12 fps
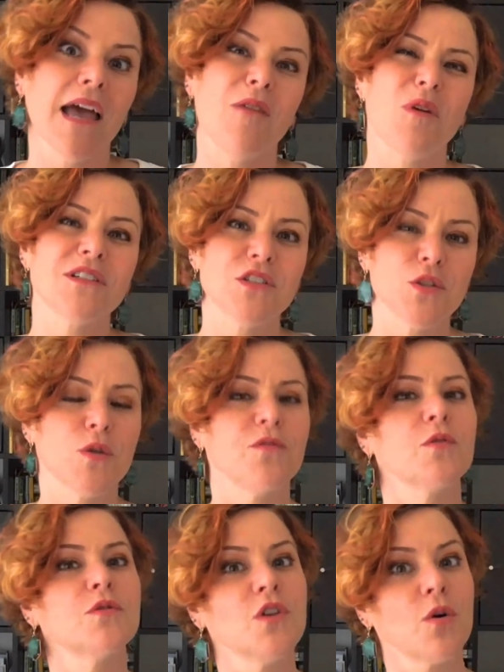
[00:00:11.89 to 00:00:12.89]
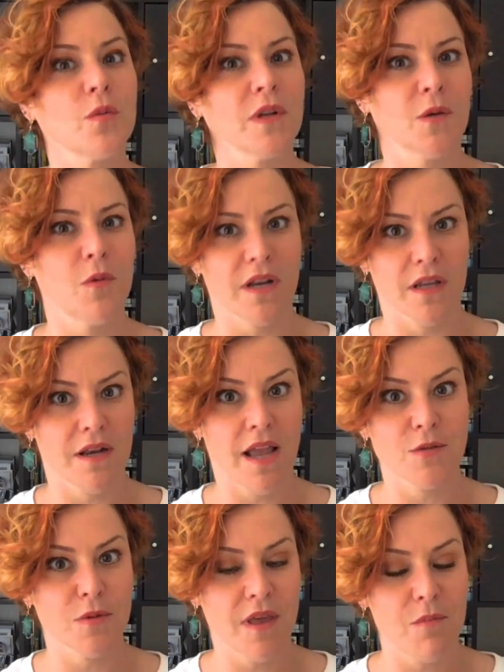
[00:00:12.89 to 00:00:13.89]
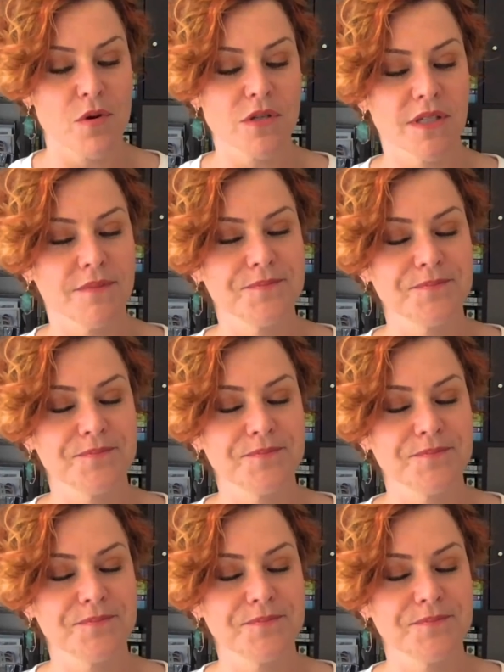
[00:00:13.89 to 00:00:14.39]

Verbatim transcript: and what to do if you don't really want to connect with that person.